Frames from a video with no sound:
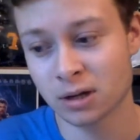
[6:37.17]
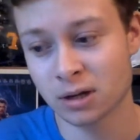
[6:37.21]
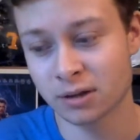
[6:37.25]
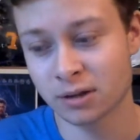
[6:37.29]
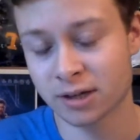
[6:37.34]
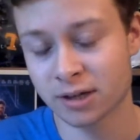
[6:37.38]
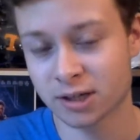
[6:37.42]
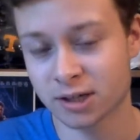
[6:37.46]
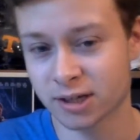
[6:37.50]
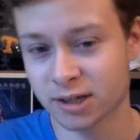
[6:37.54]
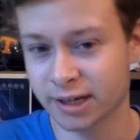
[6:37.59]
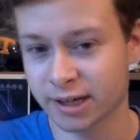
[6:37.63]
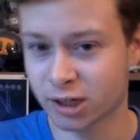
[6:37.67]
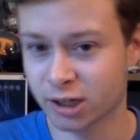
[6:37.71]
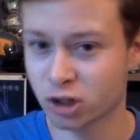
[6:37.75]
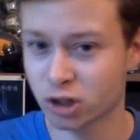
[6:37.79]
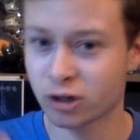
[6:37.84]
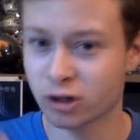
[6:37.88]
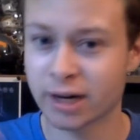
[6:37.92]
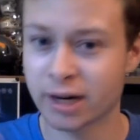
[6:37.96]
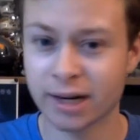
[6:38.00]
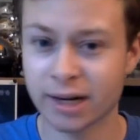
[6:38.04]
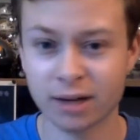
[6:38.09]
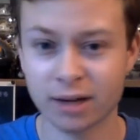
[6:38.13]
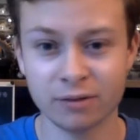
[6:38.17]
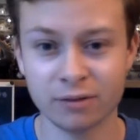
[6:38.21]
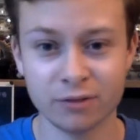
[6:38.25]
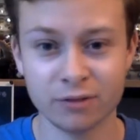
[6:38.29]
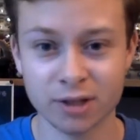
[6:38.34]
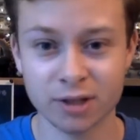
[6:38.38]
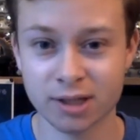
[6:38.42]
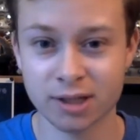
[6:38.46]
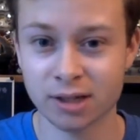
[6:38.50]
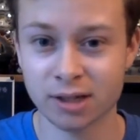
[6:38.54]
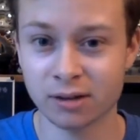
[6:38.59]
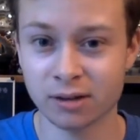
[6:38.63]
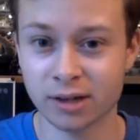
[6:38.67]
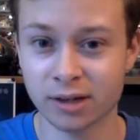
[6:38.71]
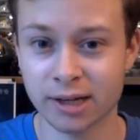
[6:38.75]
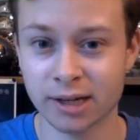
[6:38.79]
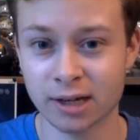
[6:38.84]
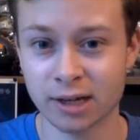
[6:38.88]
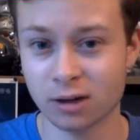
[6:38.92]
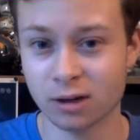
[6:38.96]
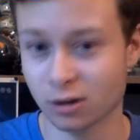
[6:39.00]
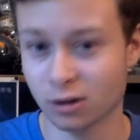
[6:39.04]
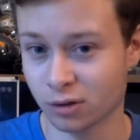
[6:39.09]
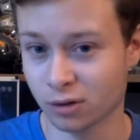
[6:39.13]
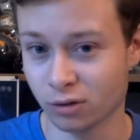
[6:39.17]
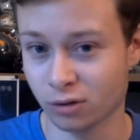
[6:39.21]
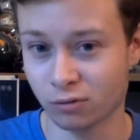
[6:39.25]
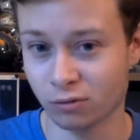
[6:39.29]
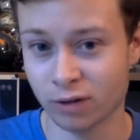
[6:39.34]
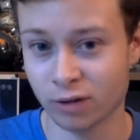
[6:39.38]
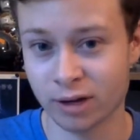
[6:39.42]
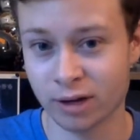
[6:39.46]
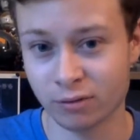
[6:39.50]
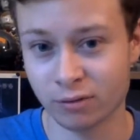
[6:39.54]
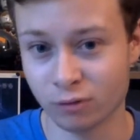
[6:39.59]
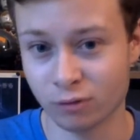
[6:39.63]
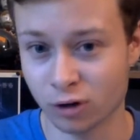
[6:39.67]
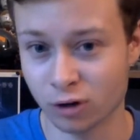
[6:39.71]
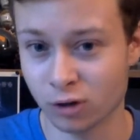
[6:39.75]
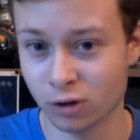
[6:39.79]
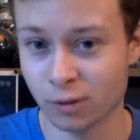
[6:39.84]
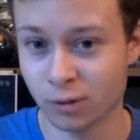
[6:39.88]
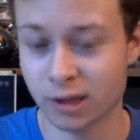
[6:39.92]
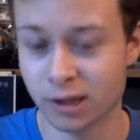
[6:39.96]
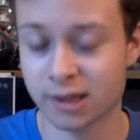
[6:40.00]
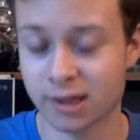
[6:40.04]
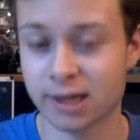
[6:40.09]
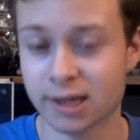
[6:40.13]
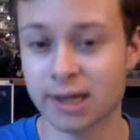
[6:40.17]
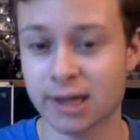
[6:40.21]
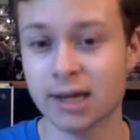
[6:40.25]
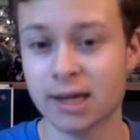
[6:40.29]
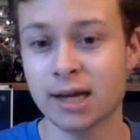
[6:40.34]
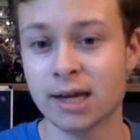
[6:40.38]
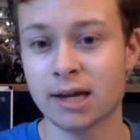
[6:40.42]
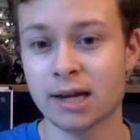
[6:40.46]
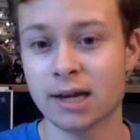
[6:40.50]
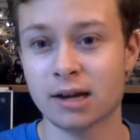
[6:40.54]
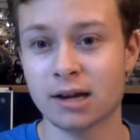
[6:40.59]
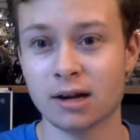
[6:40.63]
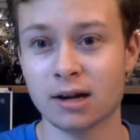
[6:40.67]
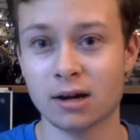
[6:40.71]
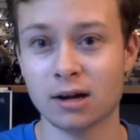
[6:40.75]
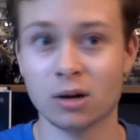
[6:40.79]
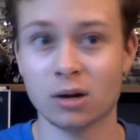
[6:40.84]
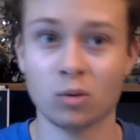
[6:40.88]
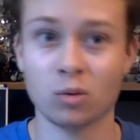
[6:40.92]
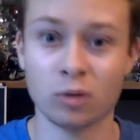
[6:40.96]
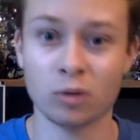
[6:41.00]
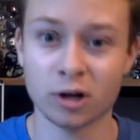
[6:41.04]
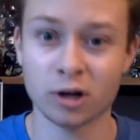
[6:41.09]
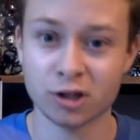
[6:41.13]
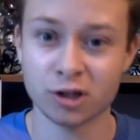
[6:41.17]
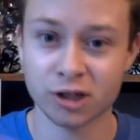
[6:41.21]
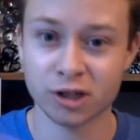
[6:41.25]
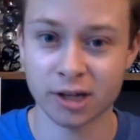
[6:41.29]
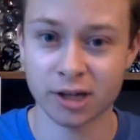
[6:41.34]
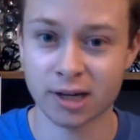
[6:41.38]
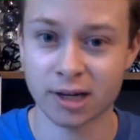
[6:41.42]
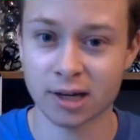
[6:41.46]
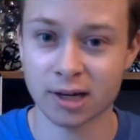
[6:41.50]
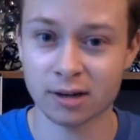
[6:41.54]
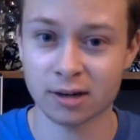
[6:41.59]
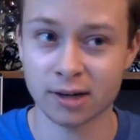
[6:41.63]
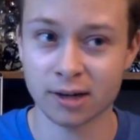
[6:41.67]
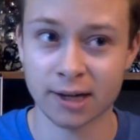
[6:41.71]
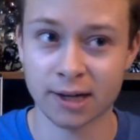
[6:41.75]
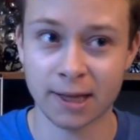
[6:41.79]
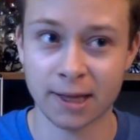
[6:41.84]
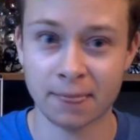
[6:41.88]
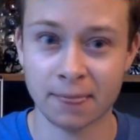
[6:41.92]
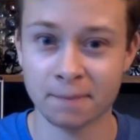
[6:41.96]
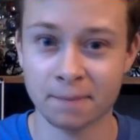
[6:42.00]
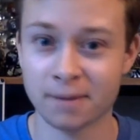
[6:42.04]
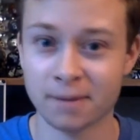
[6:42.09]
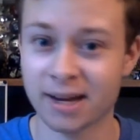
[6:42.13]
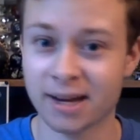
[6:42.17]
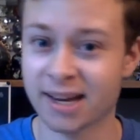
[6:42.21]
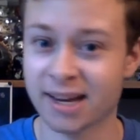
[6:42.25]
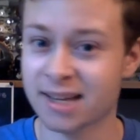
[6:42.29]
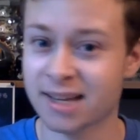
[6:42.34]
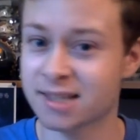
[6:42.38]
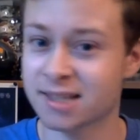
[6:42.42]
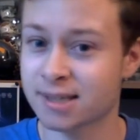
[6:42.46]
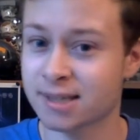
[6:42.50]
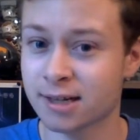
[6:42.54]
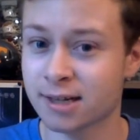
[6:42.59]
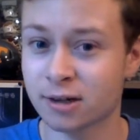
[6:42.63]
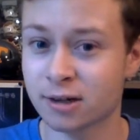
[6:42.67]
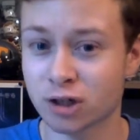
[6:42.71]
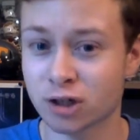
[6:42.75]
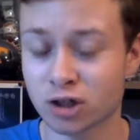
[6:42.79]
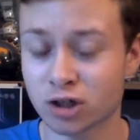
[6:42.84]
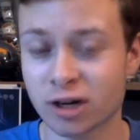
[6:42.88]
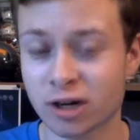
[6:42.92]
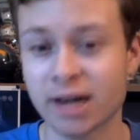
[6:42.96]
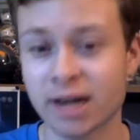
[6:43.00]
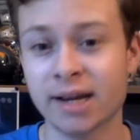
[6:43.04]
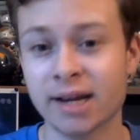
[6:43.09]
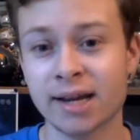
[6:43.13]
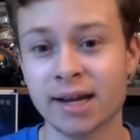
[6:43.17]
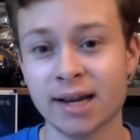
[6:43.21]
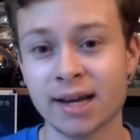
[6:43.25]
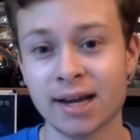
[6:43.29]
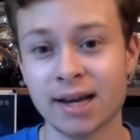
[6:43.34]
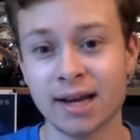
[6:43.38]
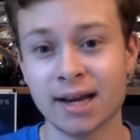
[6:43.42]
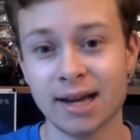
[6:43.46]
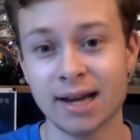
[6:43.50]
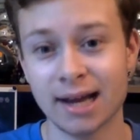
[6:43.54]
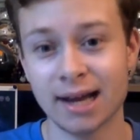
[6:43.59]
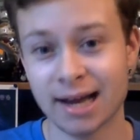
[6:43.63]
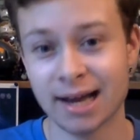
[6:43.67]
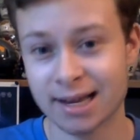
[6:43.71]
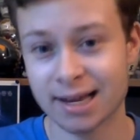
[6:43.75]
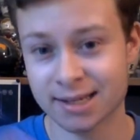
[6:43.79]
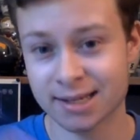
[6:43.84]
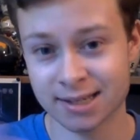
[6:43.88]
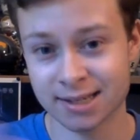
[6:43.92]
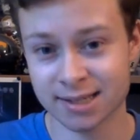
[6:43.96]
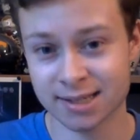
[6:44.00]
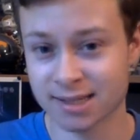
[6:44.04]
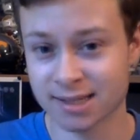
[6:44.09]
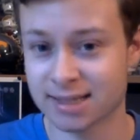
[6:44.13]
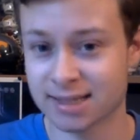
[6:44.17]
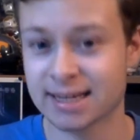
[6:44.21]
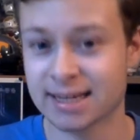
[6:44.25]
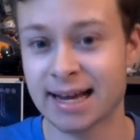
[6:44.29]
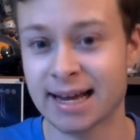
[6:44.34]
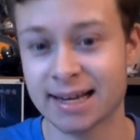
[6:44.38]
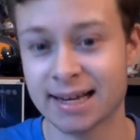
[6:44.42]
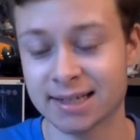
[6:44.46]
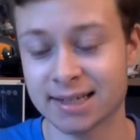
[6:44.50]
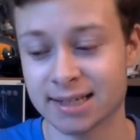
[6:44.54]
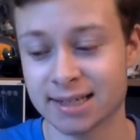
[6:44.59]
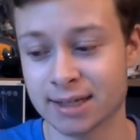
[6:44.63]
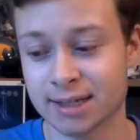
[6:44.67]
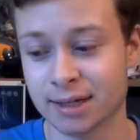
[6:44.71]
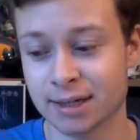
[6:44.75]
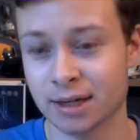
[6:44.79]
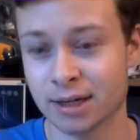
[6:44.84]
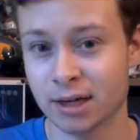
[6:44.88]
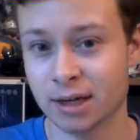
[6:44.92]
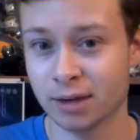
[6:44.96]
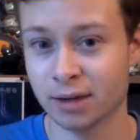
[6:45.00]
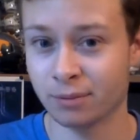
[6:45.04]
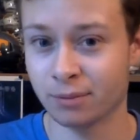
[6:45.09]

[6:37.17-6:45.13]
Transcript: this like training facility called the Red Room, I think, where she kind of like, I guess, did her training as this assassin,